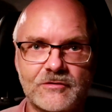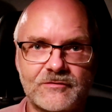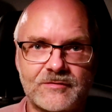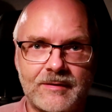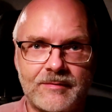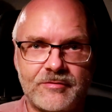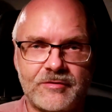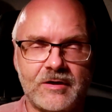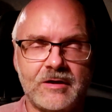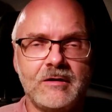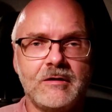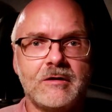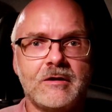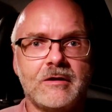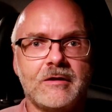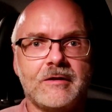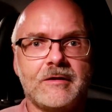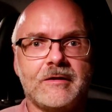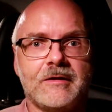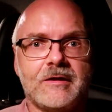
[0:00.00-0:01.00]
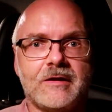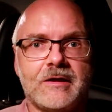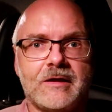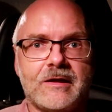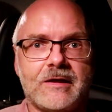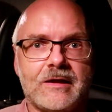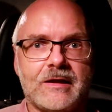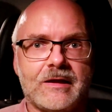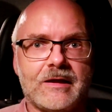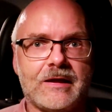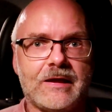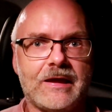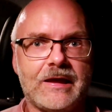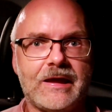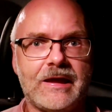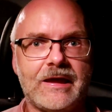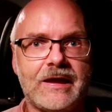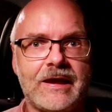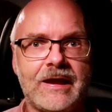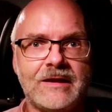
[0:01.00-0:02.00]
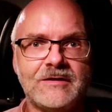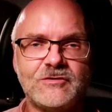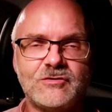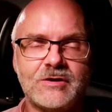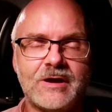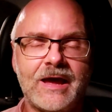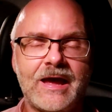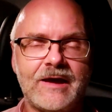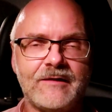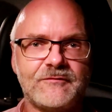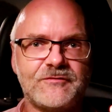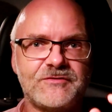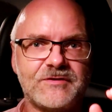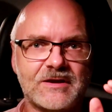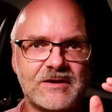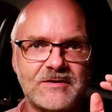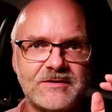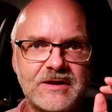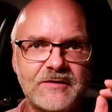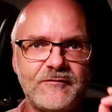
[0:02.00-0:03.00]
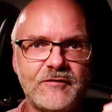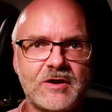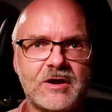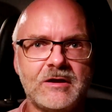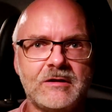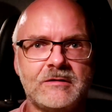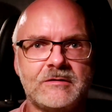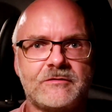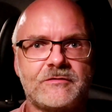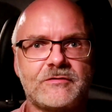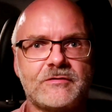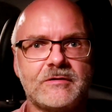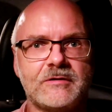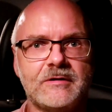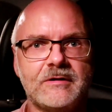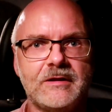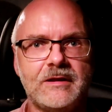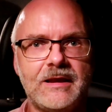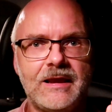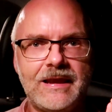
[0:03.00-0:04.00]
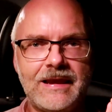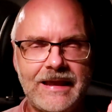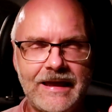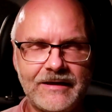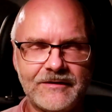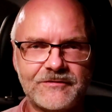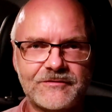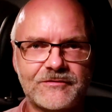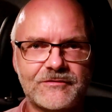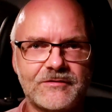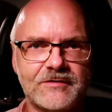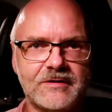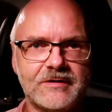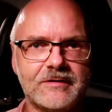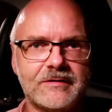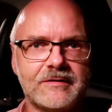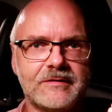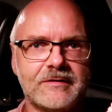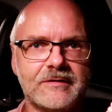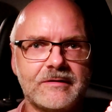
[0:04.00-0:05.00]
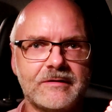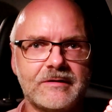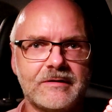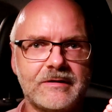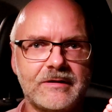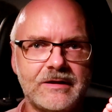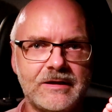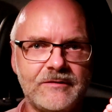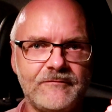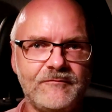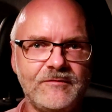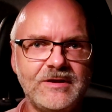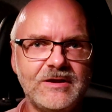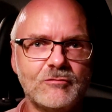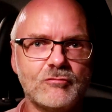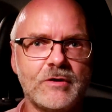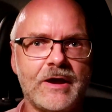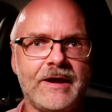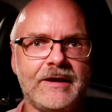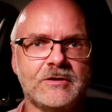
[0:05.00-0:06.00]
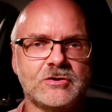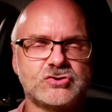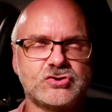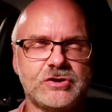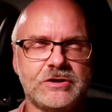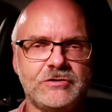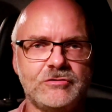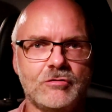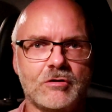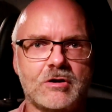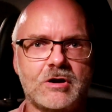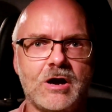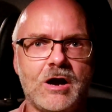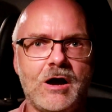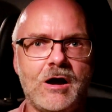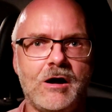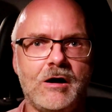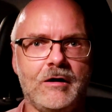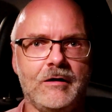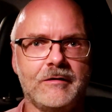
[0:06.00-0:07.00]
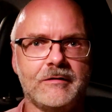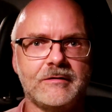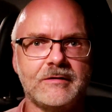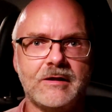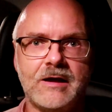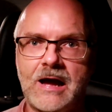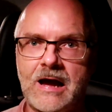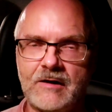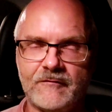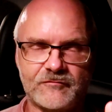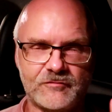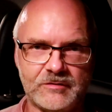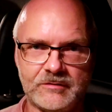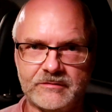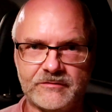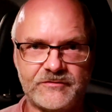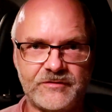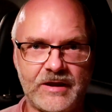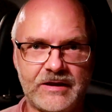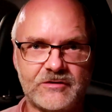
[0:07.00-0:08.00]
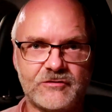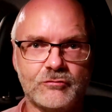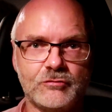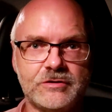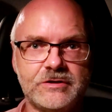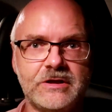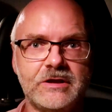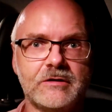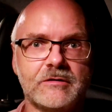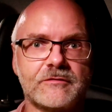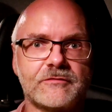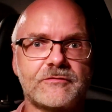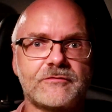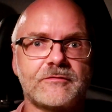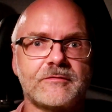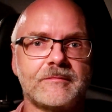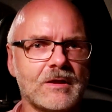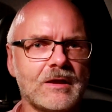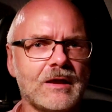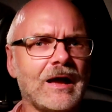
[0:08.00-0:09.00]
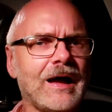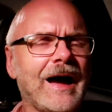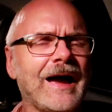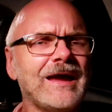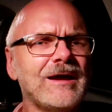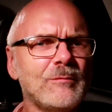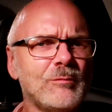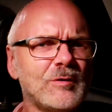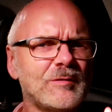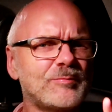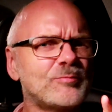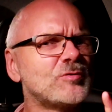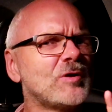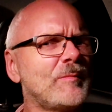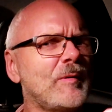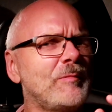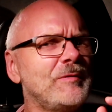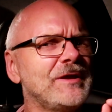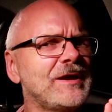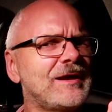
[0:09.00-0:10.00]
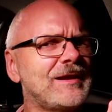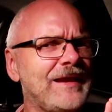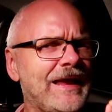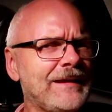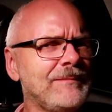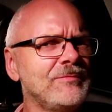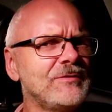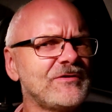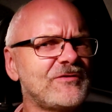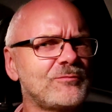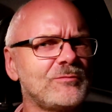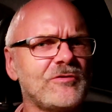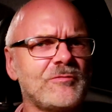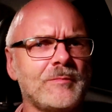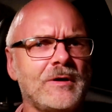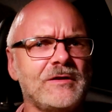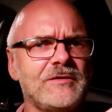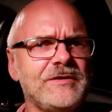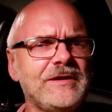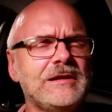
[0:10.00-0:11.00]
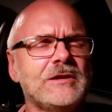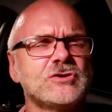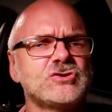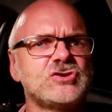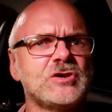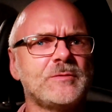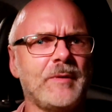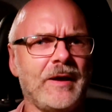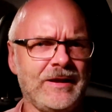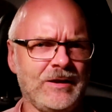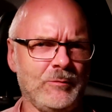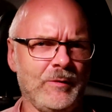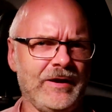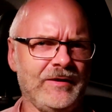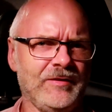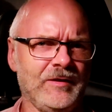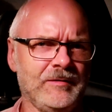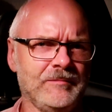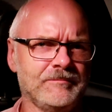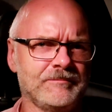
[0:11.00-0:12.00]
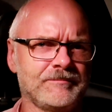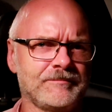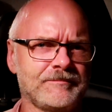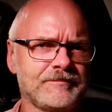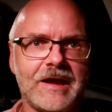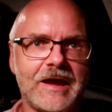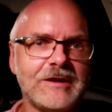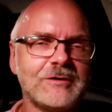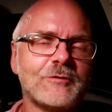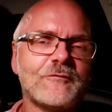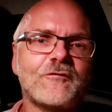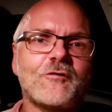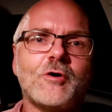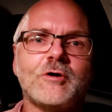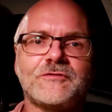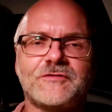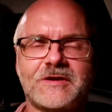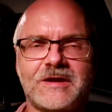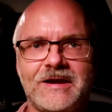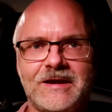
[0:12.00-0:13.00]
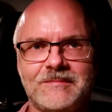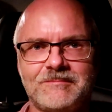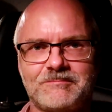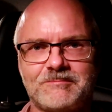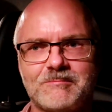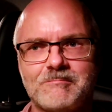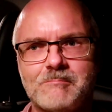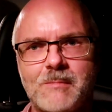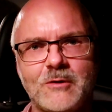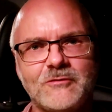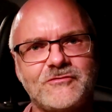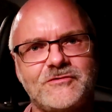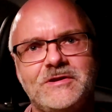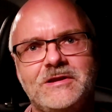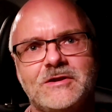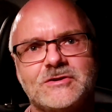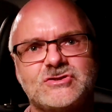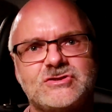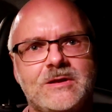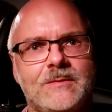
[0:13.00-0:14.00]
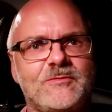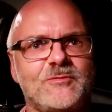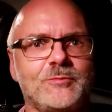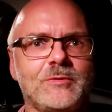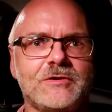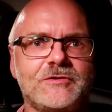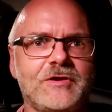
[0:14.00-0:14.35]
or something, and you have significant less EV range in your car after, say, 2 years, I would probably claim this with my dealership anyway then. And of course, again, most dealerships will